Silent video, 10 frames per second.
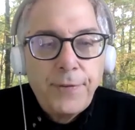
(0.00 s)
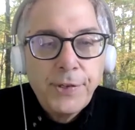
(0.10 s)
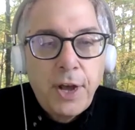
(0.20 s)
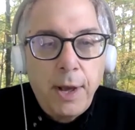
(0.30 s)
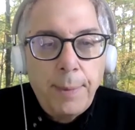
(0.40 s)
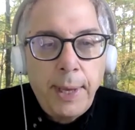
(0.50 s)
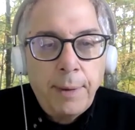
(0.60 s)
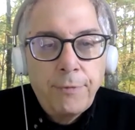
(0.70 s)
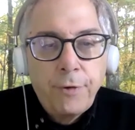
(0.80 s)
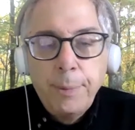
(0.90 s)
is
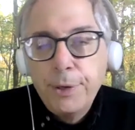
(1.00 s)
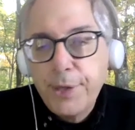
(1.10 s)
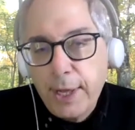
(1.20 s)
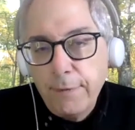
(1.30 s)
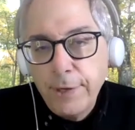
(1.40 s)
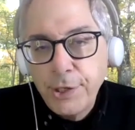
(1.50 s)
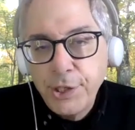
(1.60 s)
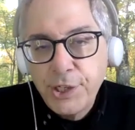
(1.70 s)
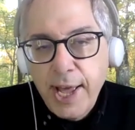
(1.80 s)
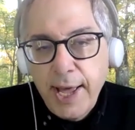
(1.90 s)
coming from your television
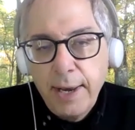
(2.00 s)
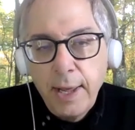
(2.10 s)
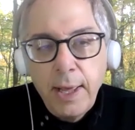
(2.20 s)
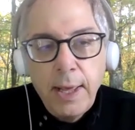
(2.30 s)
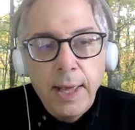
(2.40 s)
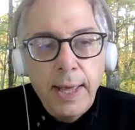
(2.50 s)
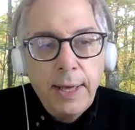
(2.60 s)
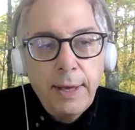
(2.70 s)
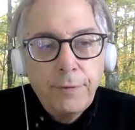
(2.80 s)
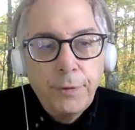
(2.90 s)
set
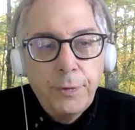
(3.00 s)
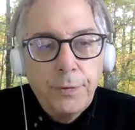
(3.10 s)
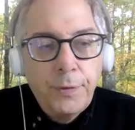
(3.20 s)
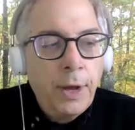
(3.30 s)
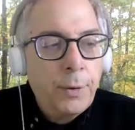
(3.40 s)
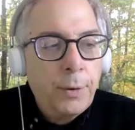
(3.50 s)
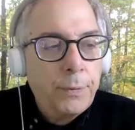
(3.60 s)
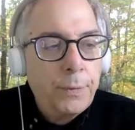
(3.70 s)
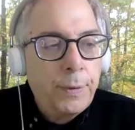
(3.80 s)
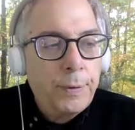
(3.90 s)
if you know
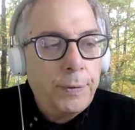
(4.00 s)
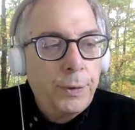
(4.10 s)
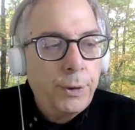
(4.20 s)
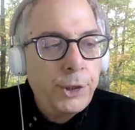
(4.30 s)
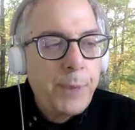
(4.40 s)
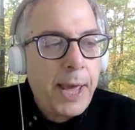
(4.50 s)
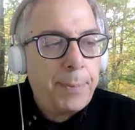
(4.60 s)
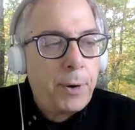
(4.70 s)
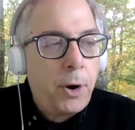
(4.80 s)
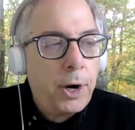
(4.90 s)

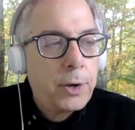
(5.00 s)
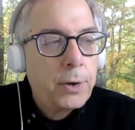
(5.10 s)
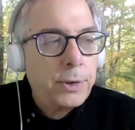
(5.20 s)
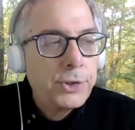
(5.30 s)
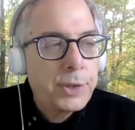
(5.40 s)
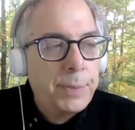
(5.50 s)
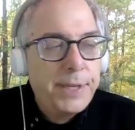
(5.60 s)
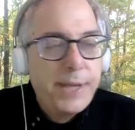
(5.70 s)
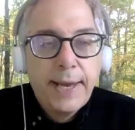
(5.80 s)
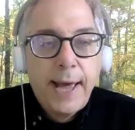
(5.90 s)
newspaper articles can be
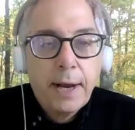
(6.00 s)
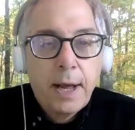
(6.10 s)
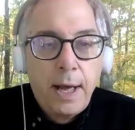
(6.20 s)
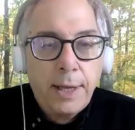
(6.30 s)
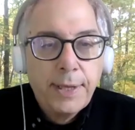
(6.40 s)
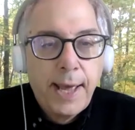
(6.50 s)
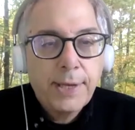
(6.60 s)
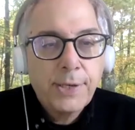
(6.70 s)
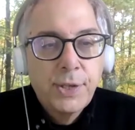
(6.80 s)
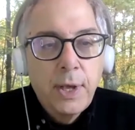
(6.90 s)
taken out of
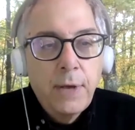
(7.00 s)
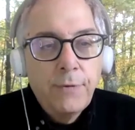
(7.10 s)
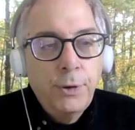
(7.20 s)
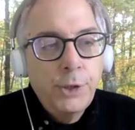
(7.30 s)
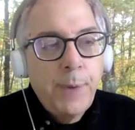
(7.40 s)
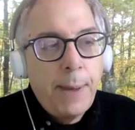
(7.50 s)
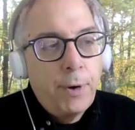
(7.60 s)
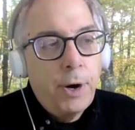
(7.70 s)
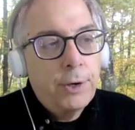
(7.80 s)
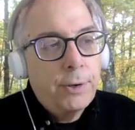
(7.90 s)
context. The newspaper
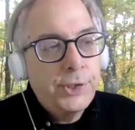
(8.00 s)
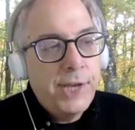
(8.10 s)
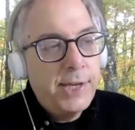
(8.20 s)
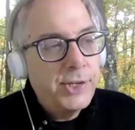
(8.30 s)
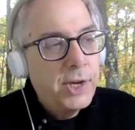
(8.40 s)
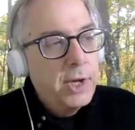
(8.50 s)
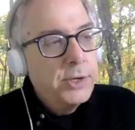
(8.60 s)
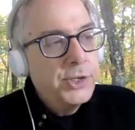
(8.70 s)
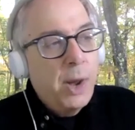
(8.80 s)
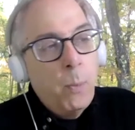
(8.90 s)
article says
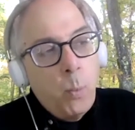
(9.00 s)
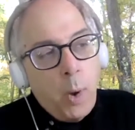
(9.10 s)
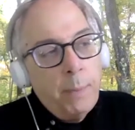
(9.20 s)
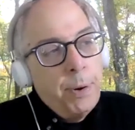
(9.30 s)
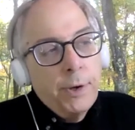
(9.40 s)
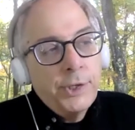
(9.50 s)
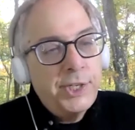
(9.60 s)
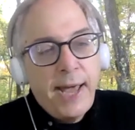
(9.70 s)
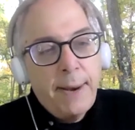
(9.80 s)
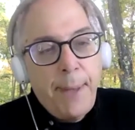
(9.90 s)
some one
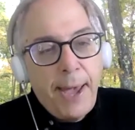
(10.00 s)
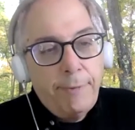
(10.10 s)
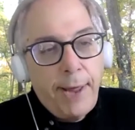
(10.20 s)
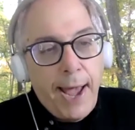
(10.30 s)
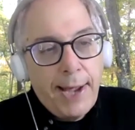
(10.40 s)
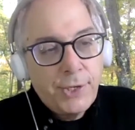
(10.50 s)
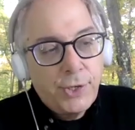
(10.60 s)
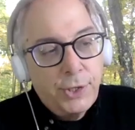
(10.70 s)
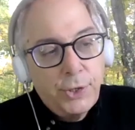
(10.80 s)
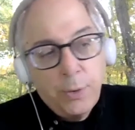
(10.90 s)
person had a bad
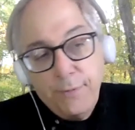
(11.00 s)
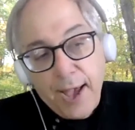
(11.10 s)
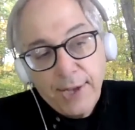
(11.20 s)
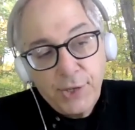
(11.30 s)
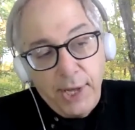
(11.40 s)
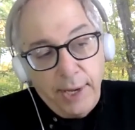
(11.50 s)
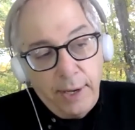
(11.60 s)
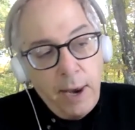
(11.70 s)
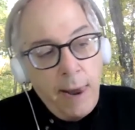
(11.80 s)
reaction to a vaccine,